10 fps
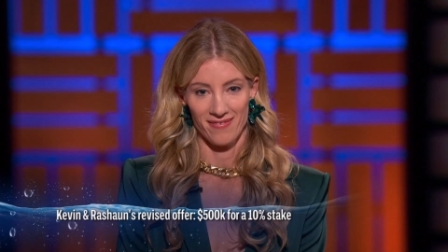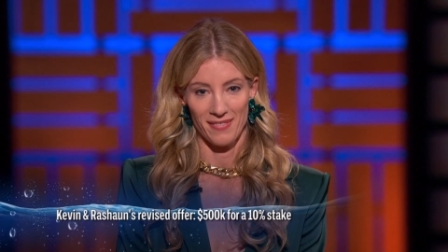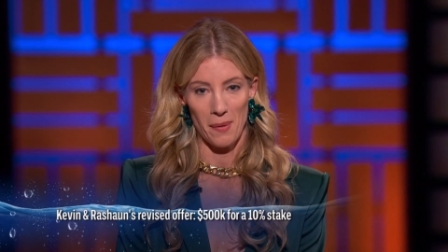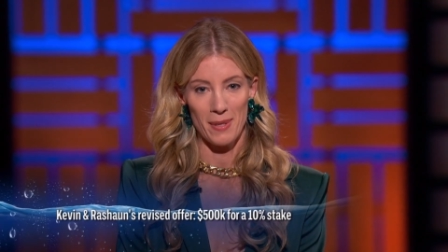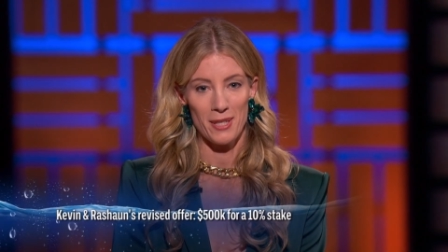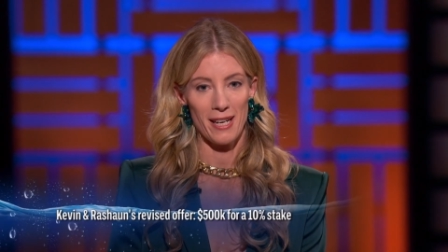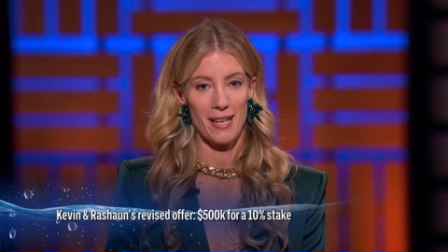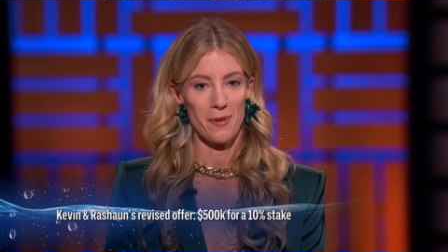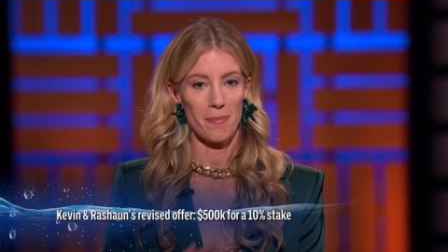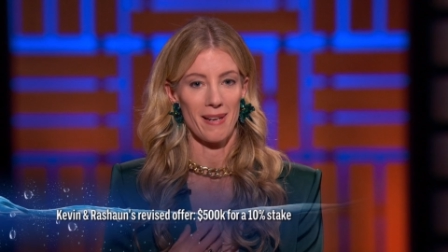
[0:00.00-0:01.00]
Let me check
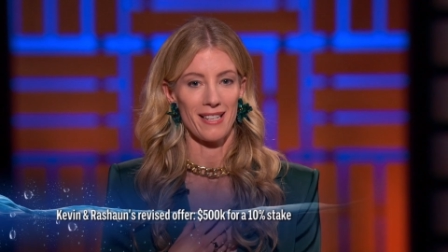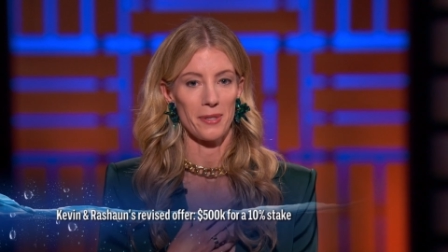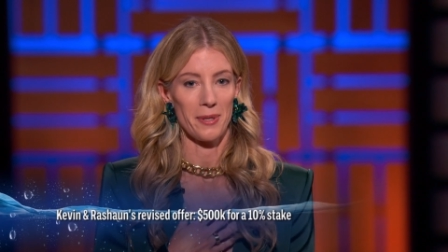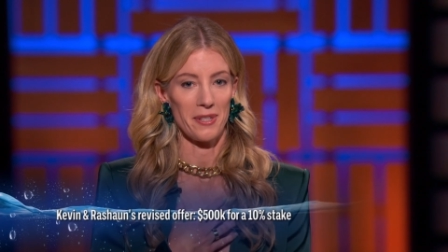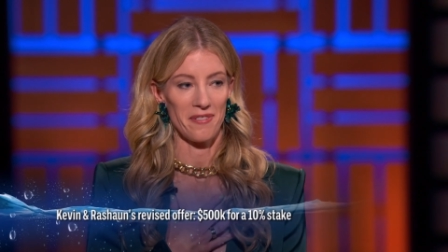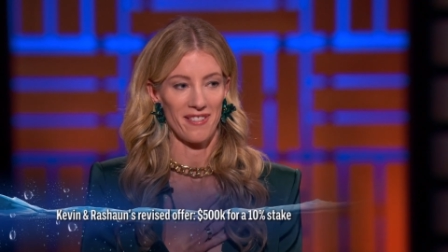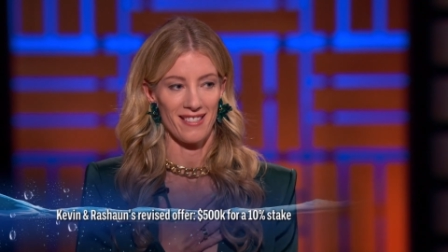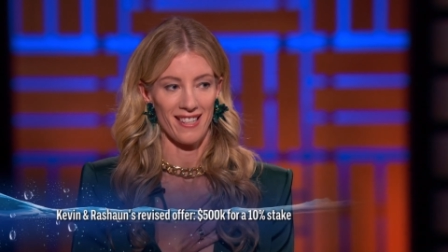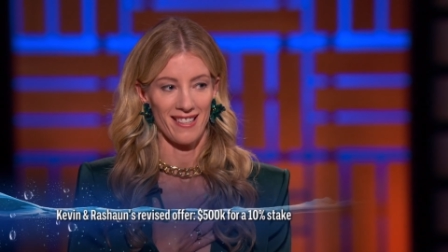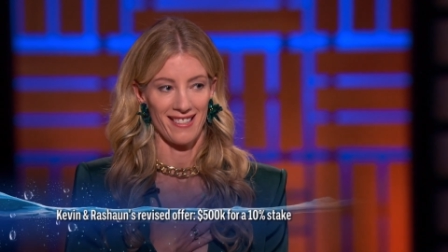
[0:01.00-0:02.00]
in with my intuition for a
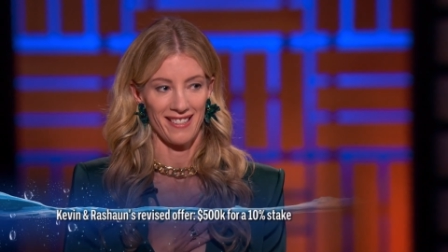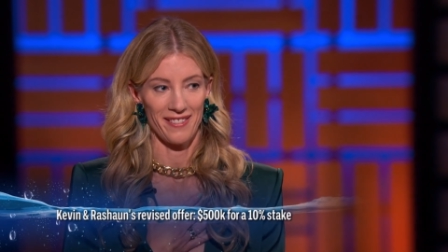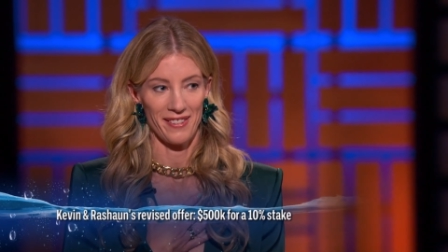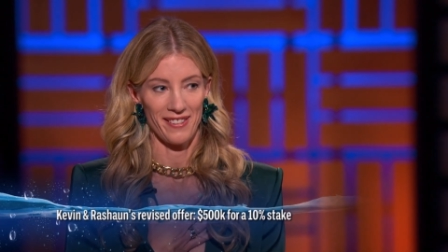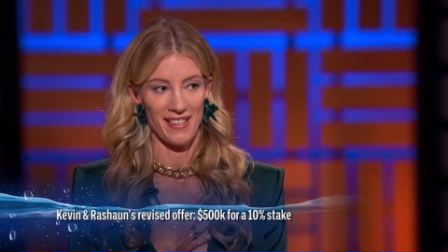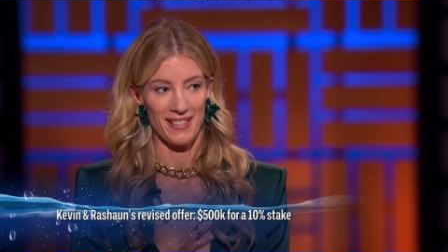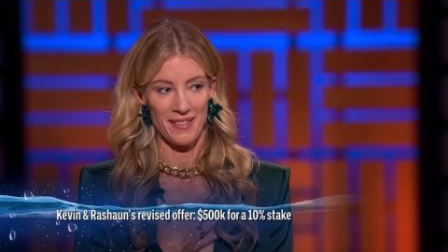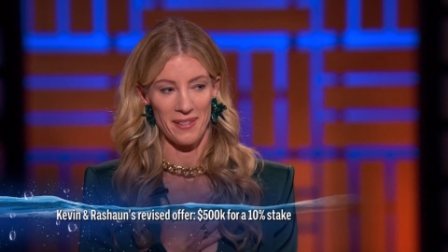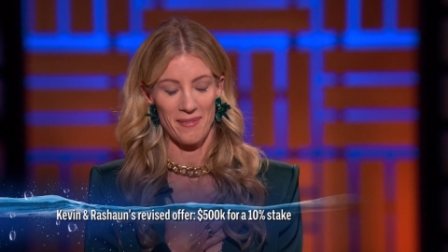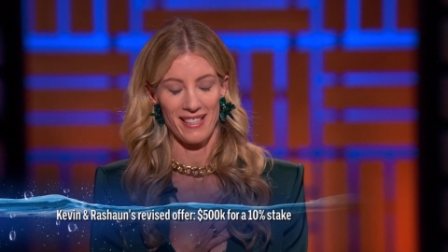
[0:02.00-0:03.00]
second here. Will you guys
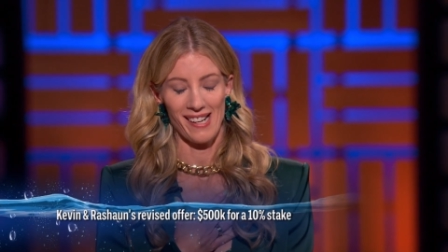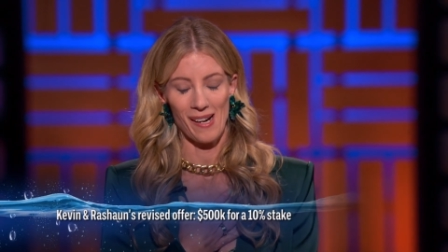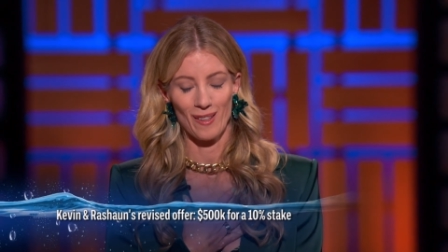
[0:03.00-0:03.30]
give me a minute?